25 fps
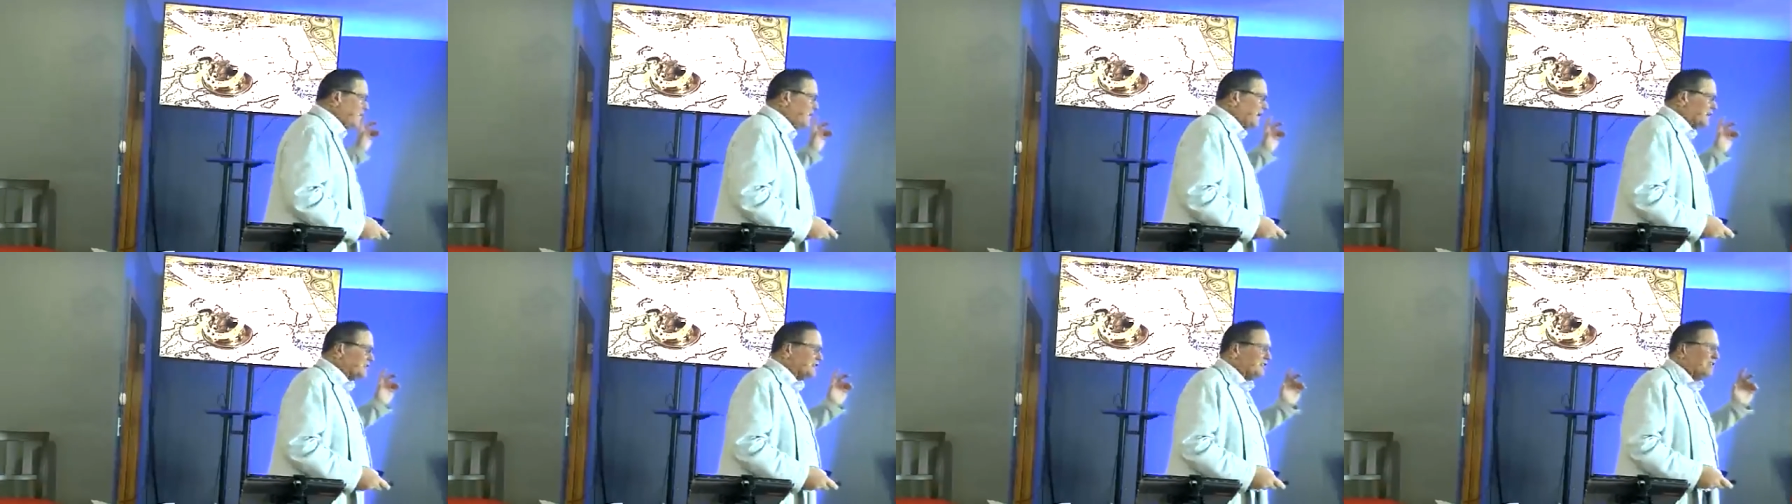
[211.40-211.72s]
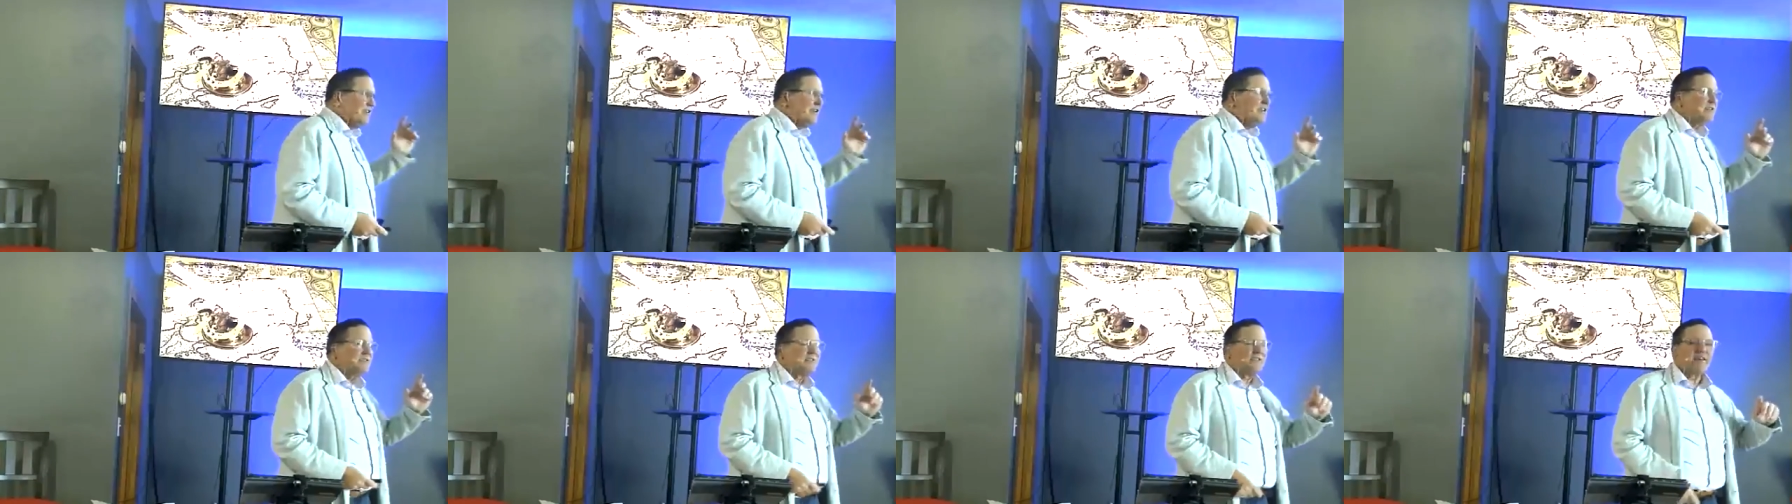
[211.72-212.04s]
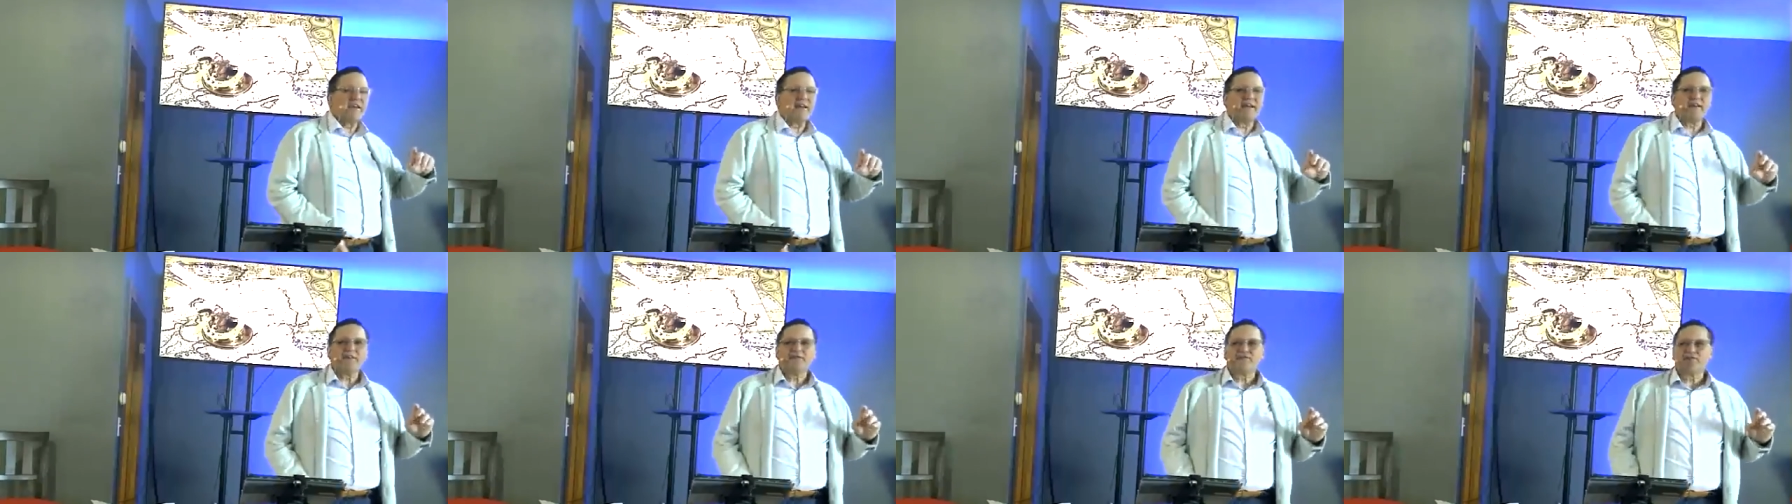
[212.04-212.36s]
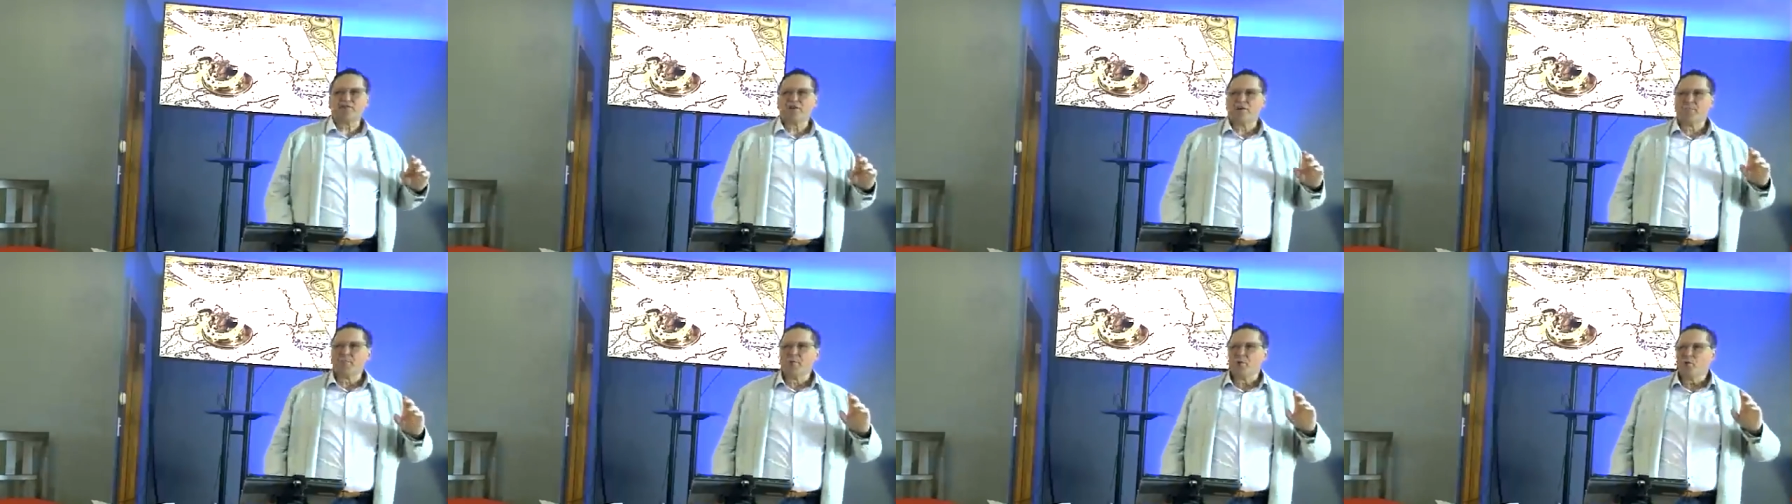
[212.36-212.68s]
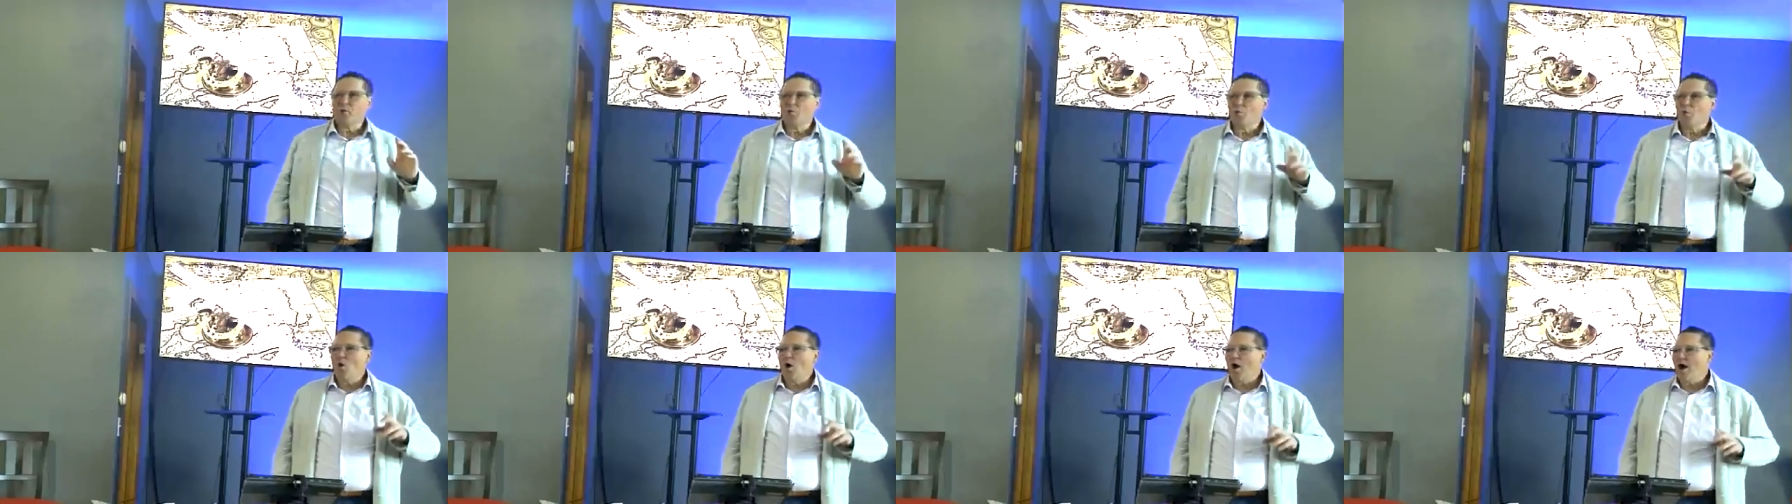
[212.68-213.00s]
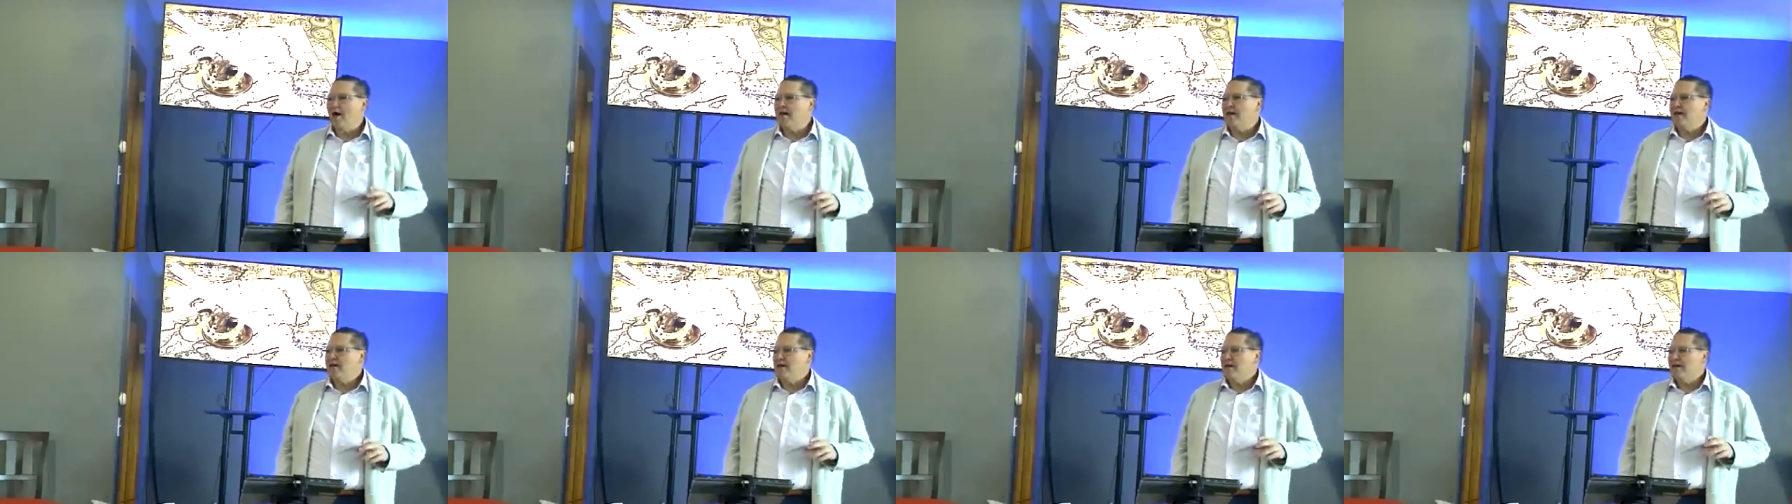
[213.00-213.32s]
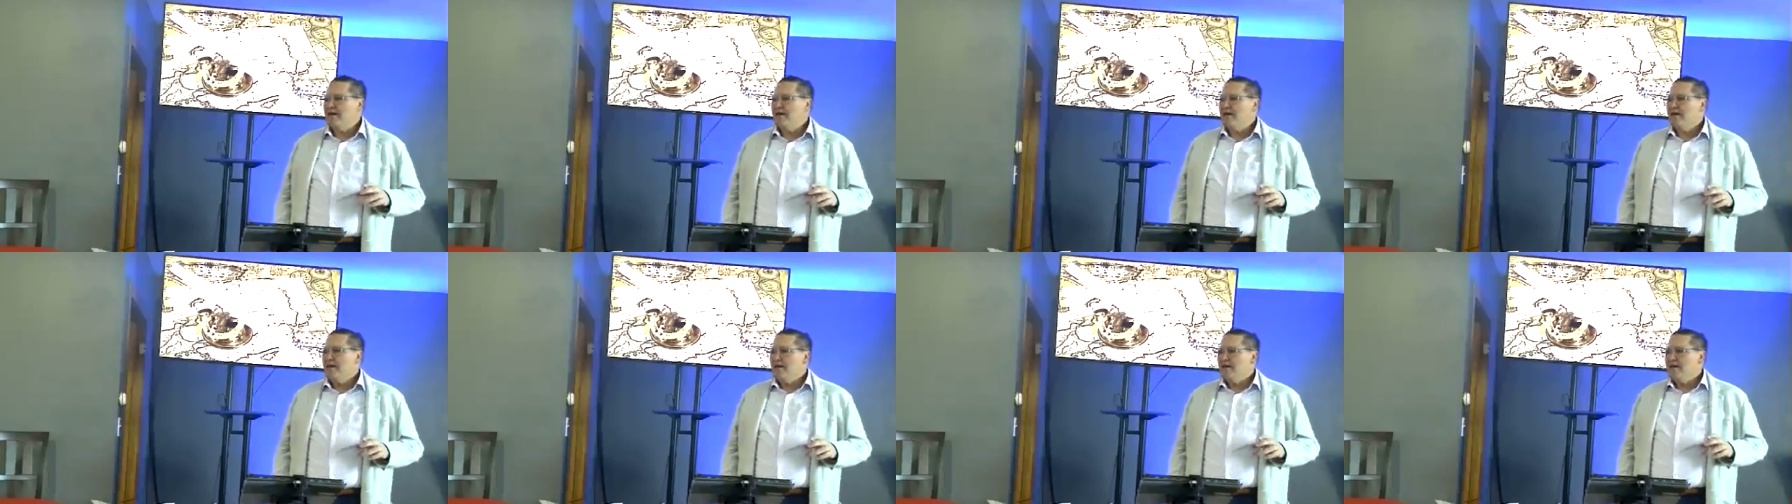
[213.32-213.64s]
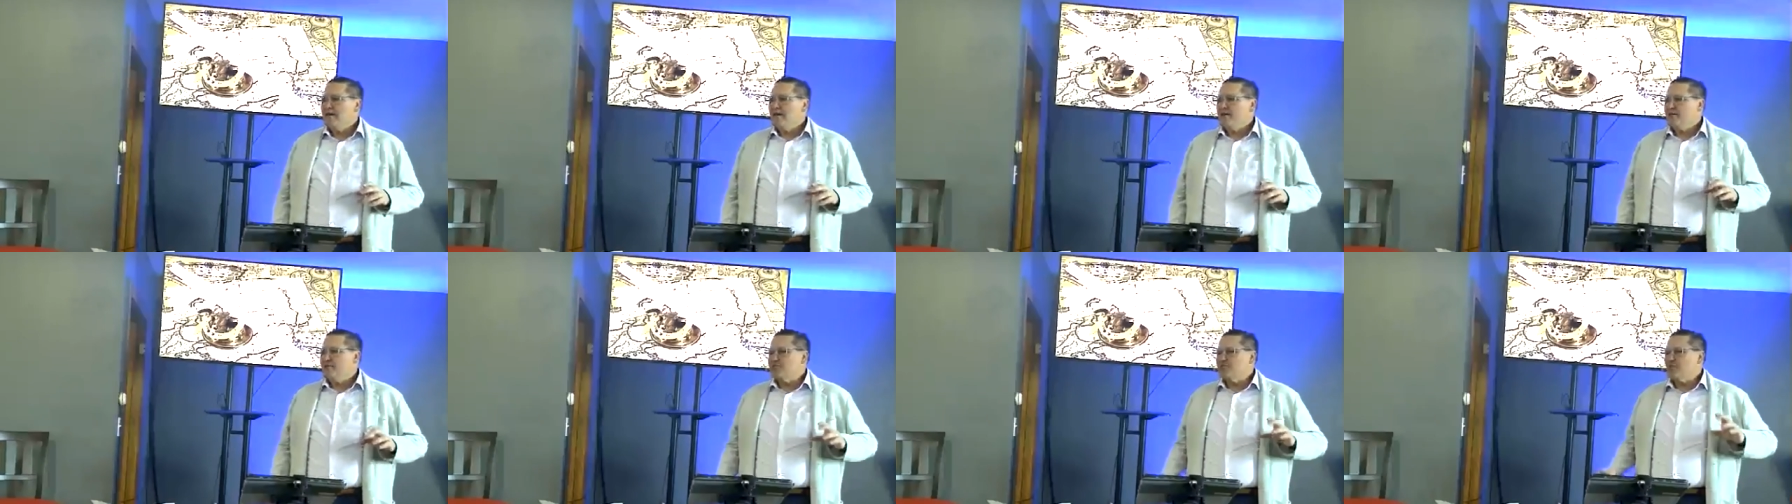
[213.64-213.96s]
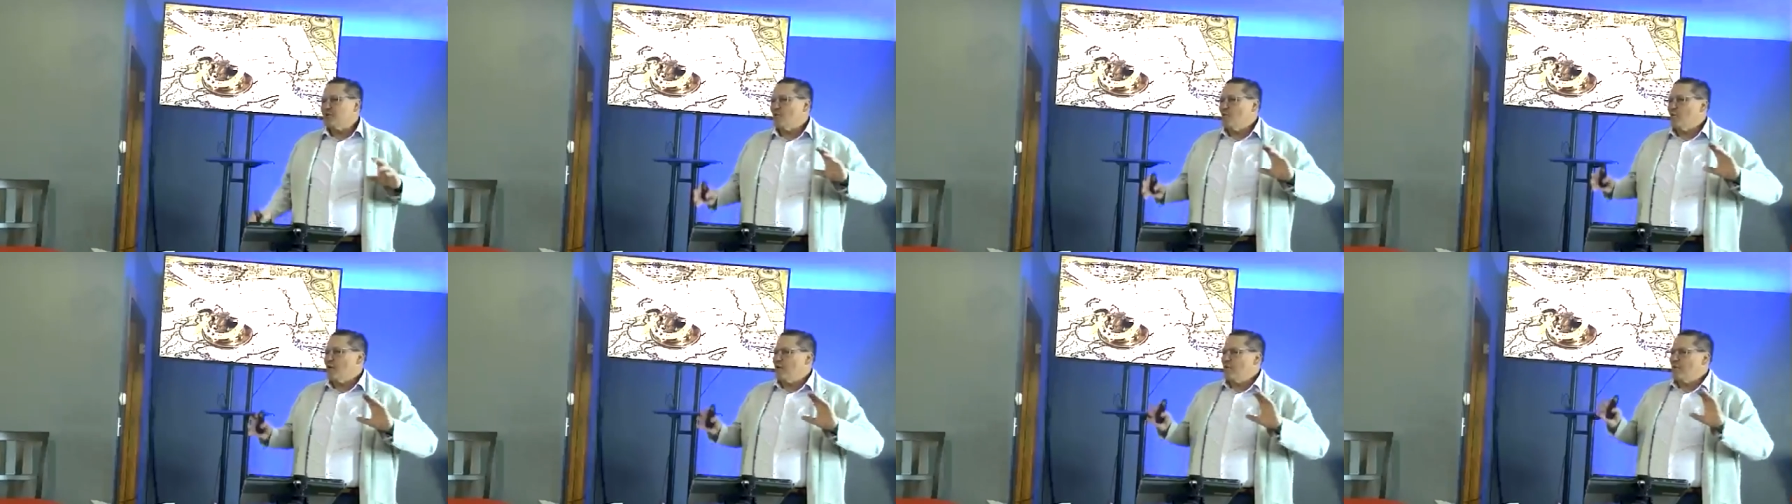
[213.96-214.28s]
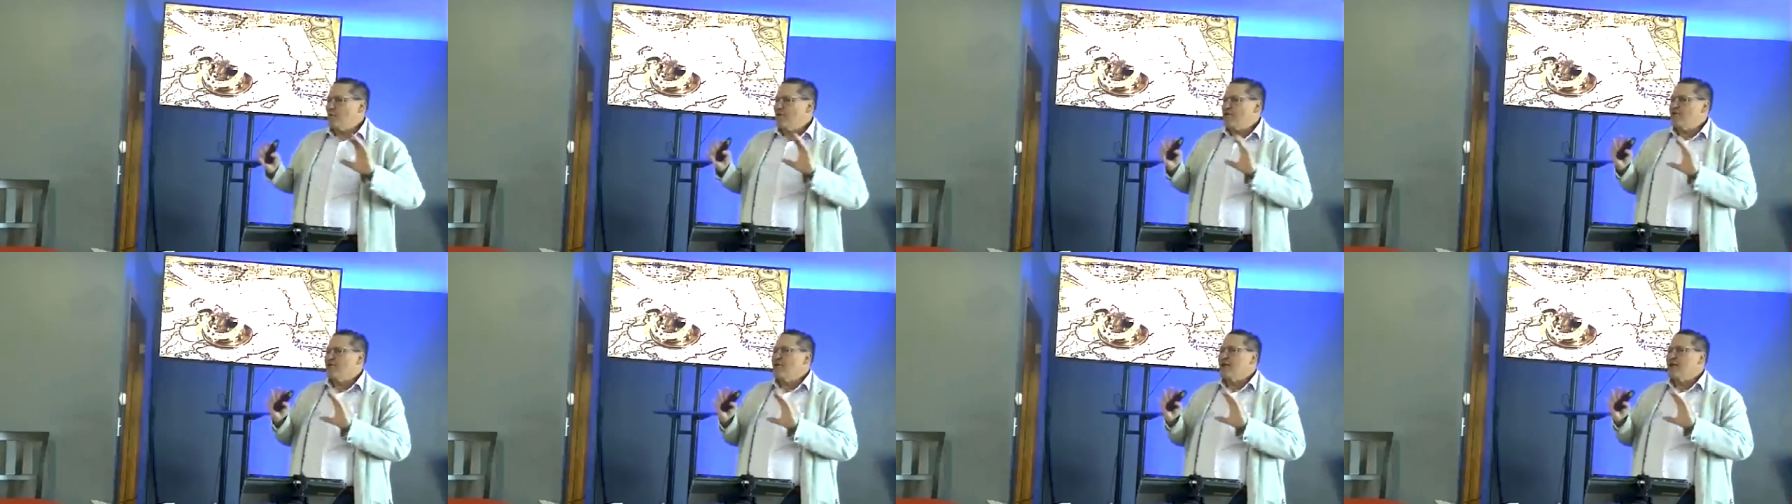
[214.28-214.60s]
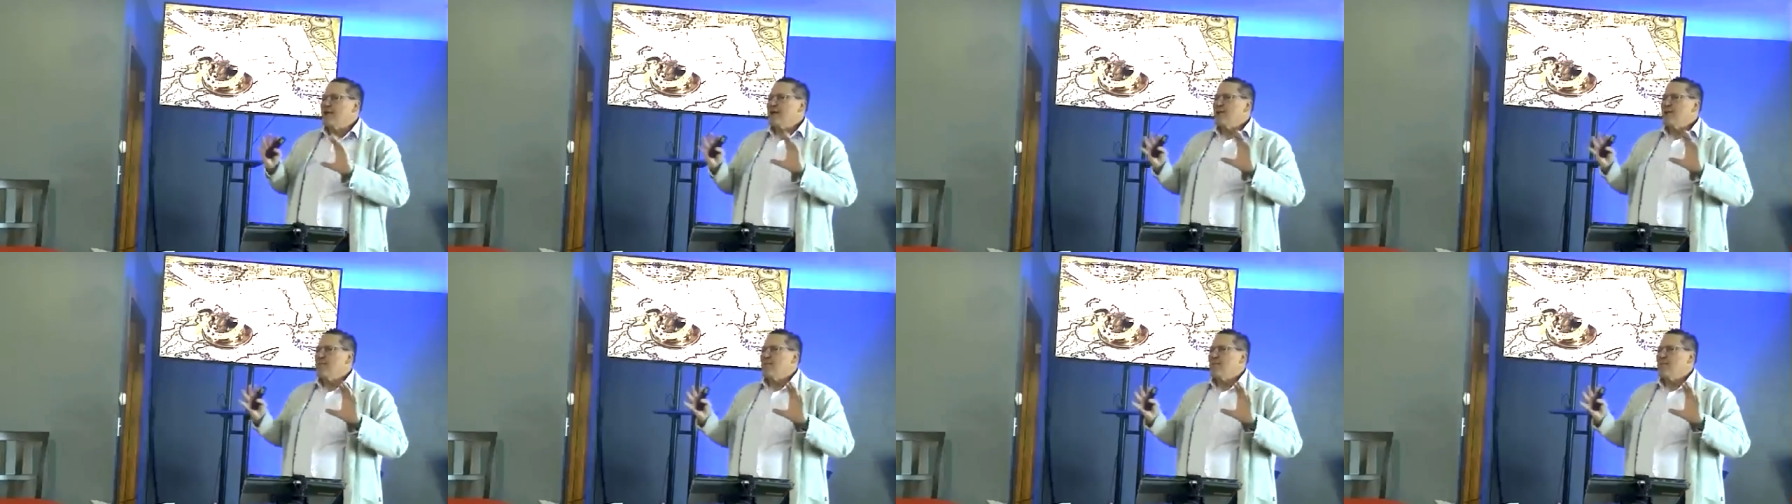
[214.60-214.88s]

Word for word: And that's these things. Number one is when we think